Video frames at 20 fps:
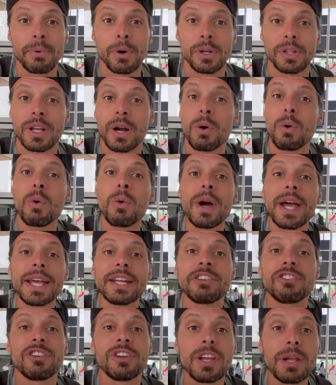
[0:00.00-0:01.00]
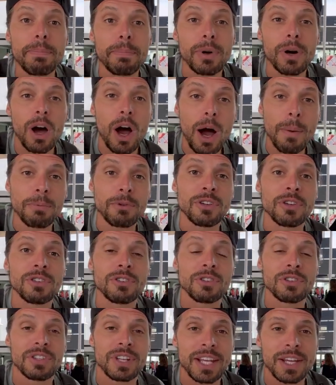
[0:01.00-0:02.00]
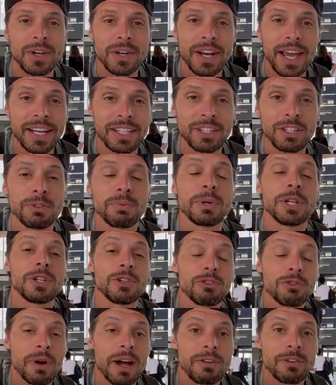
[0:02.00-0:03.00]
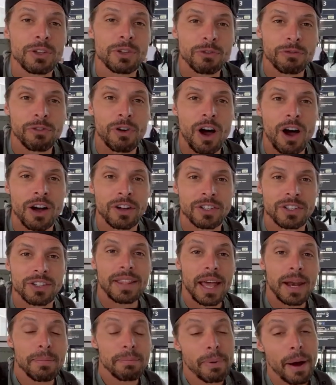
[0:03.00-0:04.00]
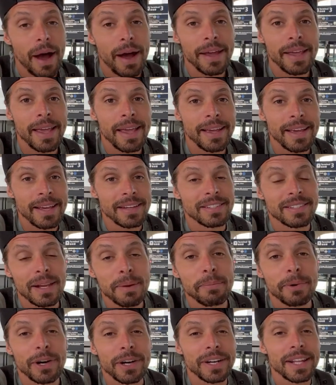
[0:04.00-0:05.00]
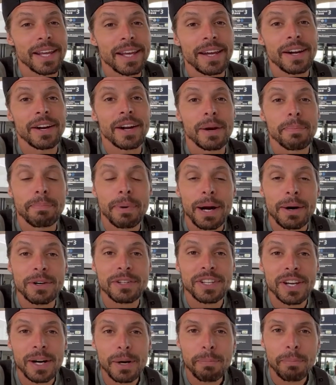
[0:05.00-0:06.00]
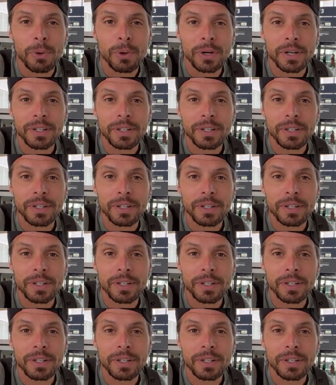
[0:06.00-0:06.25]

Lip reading: but there are way cheaper options to stay connected when you travel to France than buying a SIM card here at Paris Airport.